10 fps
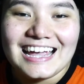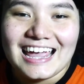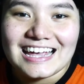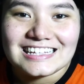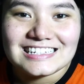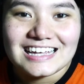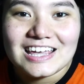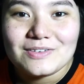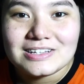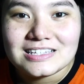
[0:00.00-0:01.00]
and I
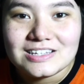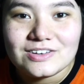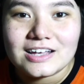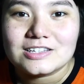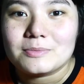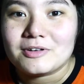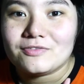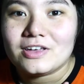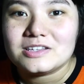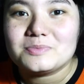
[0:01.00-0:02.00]
can't wait to see you guys on my
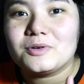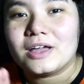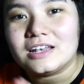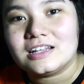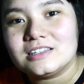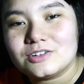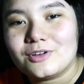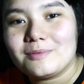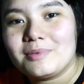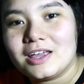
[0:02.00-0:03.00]
Facebook and
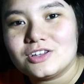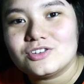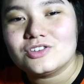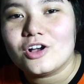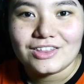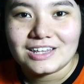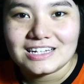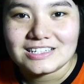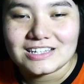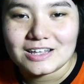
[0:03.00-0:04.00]
Instagram pages. All the links to